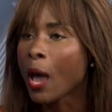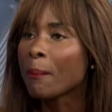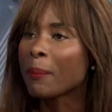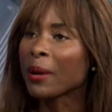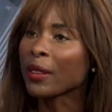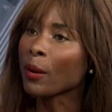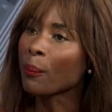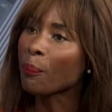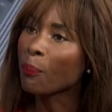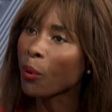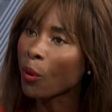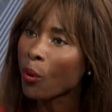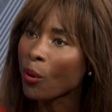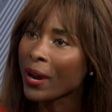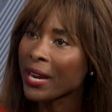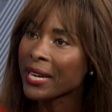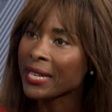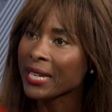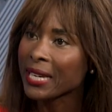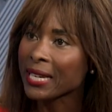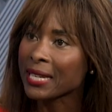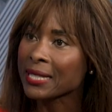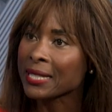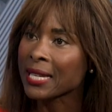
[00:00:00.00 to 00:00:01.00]
But the
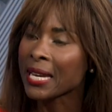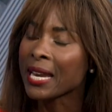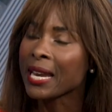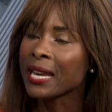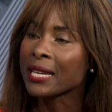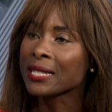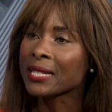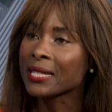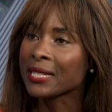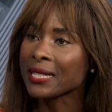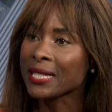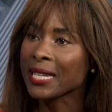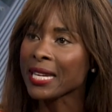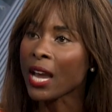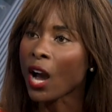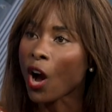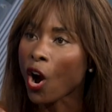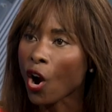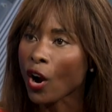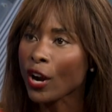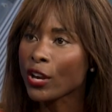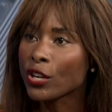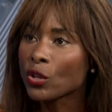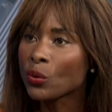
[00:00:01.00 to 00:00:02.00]
point is to see
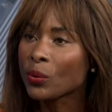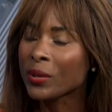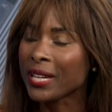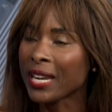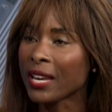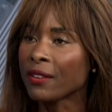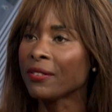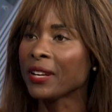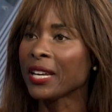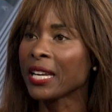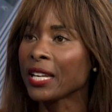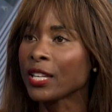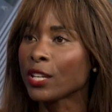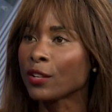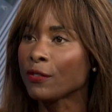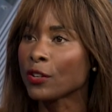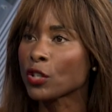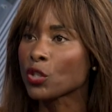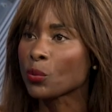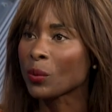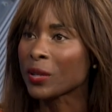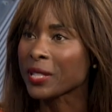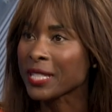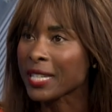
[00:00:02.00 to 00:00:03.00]
are you giving
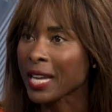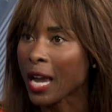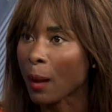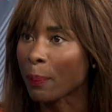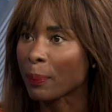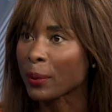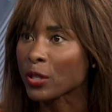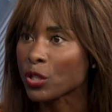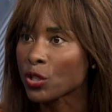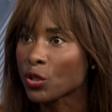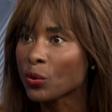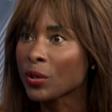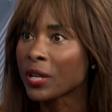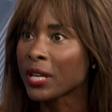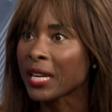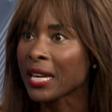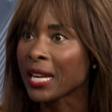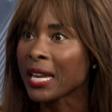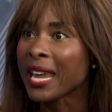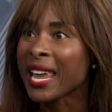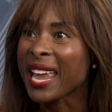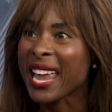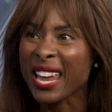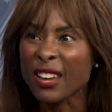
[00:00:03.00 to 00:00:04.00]
individuals the
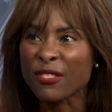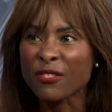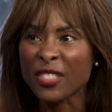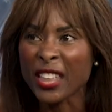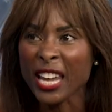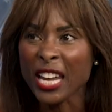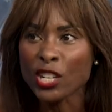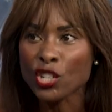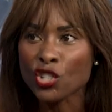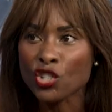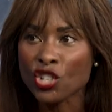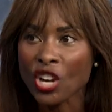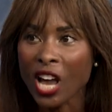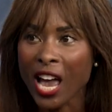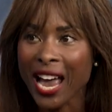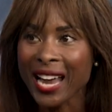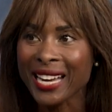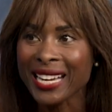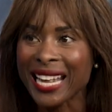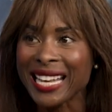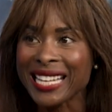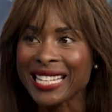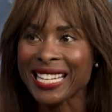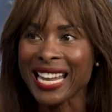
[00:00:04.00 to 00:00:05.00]
opportunity if they
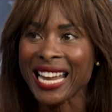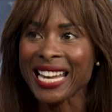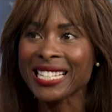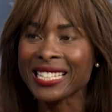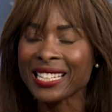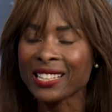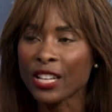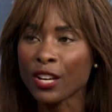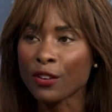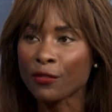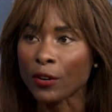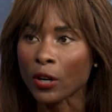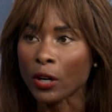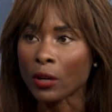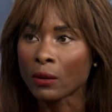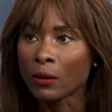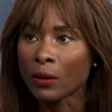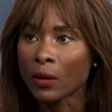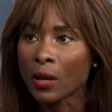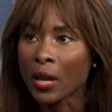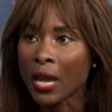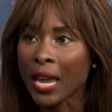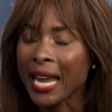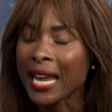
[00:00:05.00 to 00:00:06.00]
shine and they deliver?
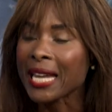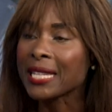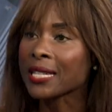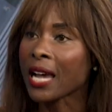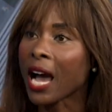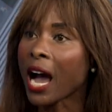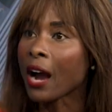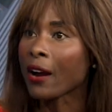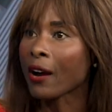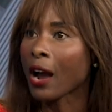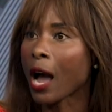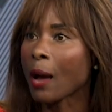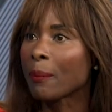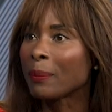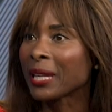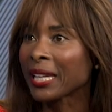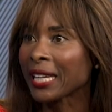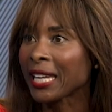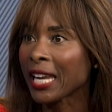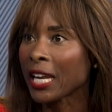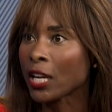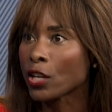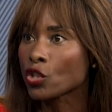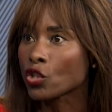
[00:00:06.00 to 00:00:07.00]
it's our
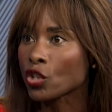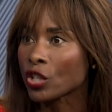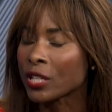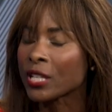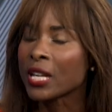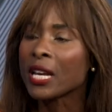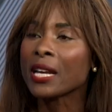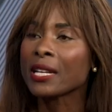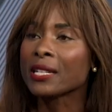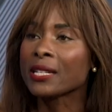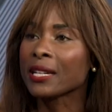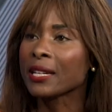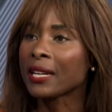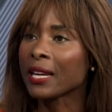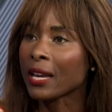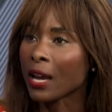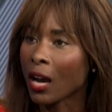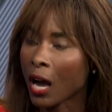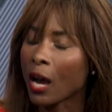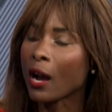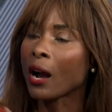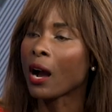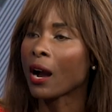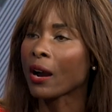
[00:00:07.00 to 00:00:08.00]
obligation to
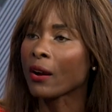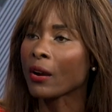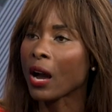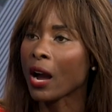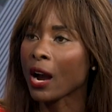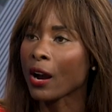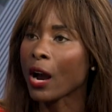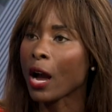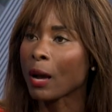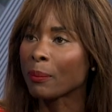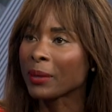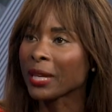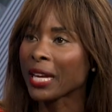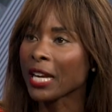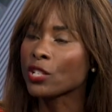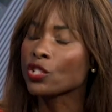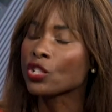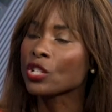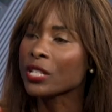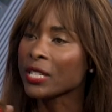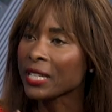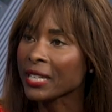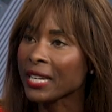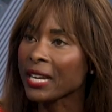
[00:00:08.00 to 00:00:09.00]
uh, our, our
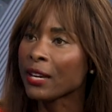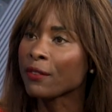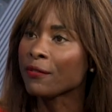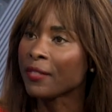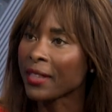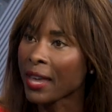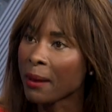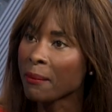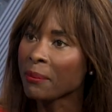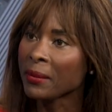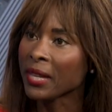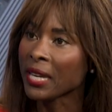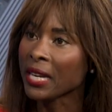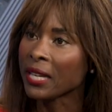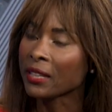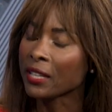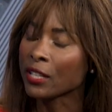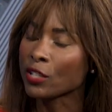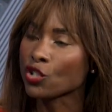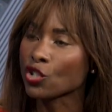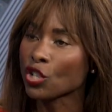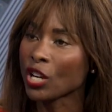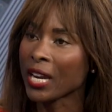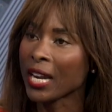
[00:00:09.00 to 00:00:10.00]
obligation to give them the,
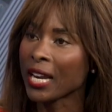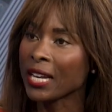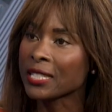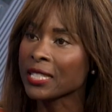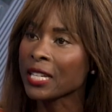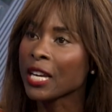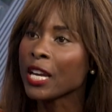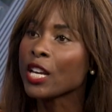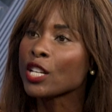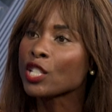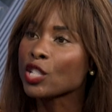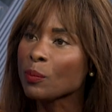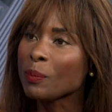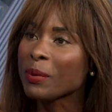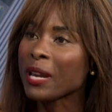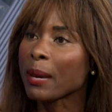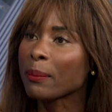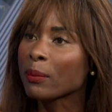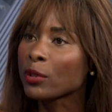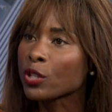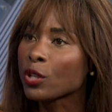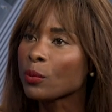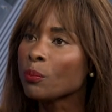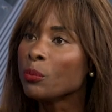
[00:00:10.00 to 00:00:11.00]
the chance to be
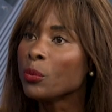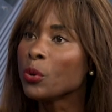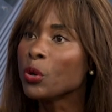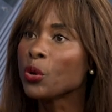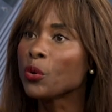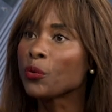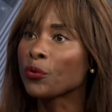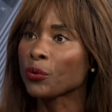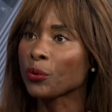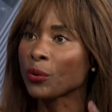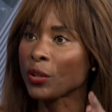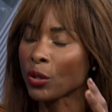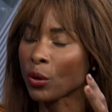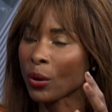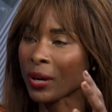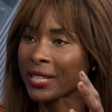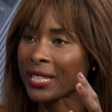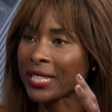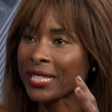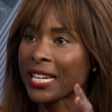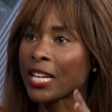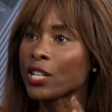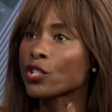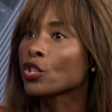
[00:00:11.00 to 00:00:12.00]
able to move through the
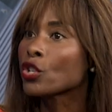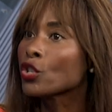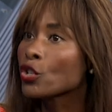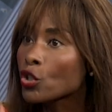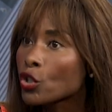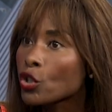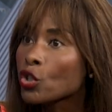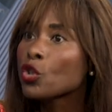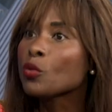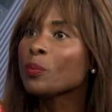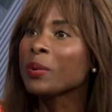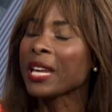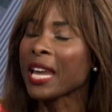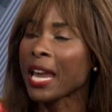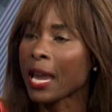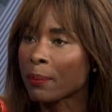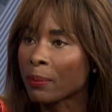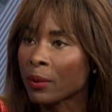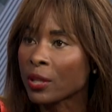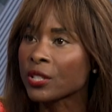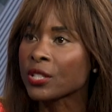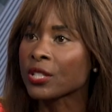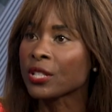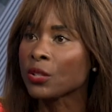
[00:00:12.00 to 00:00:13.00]
organization to be
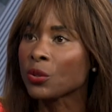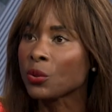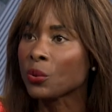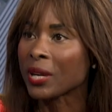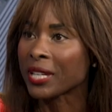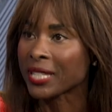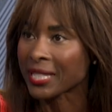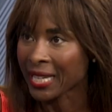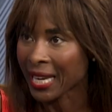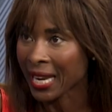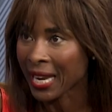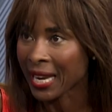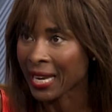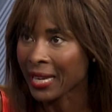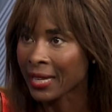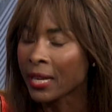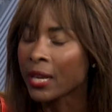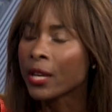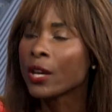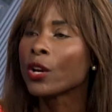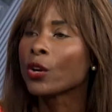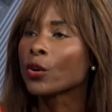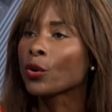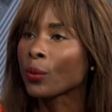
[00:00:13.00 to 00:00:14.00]
able to attain
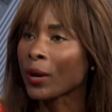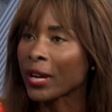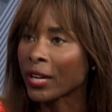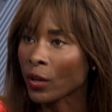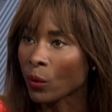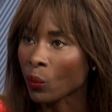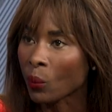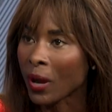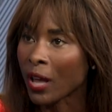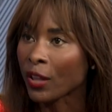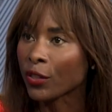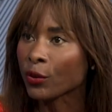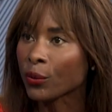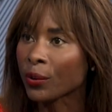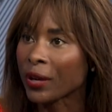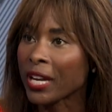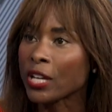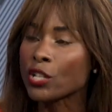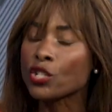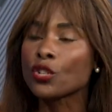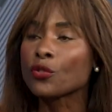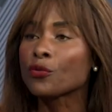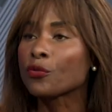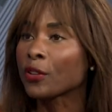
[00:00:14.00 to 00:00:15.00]
greater wealth
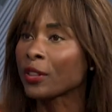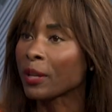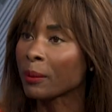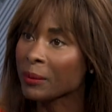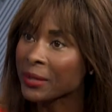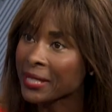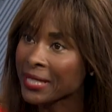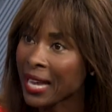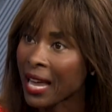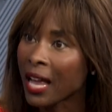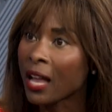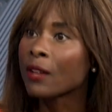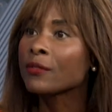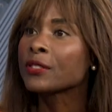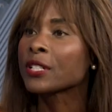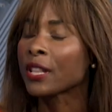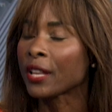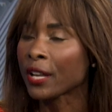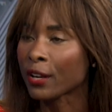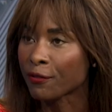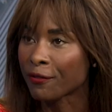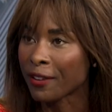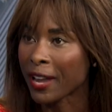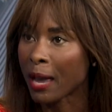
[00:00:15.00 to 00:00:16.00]
creation for themselves and
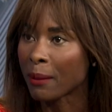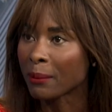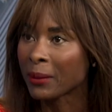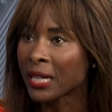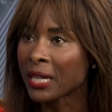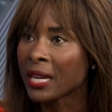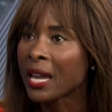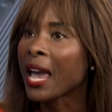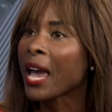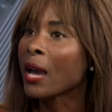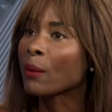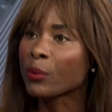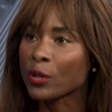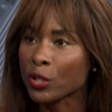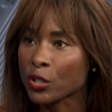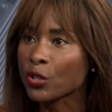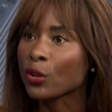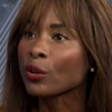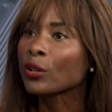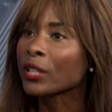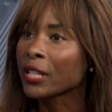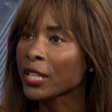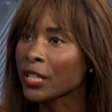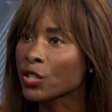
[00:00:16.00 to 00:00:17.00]
their family. And we're
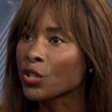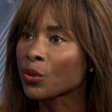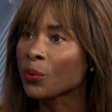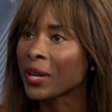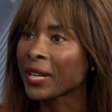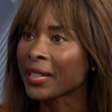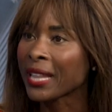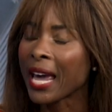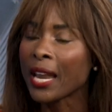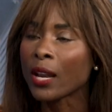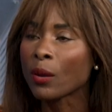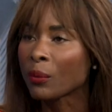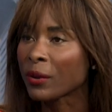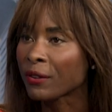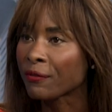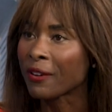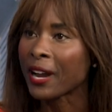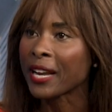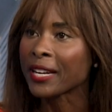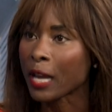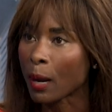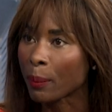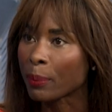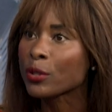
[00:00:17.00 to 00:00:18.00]
certainly doing that and we
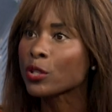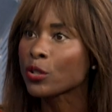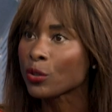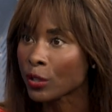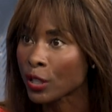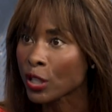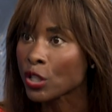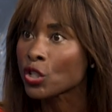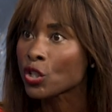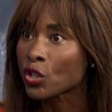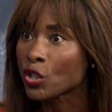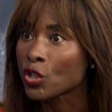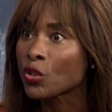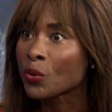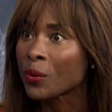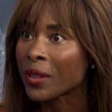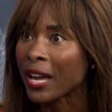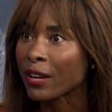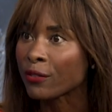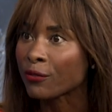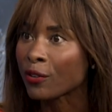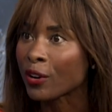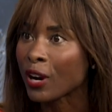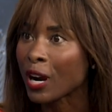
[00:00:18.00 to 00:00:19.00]
find opportunities to do
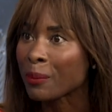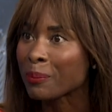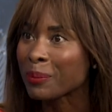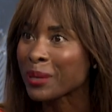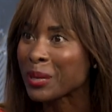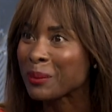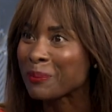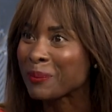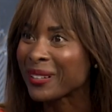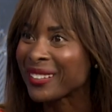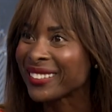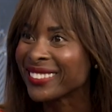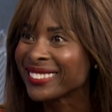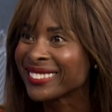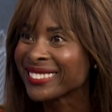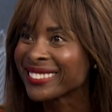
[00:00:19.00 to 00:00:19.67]
that for our people.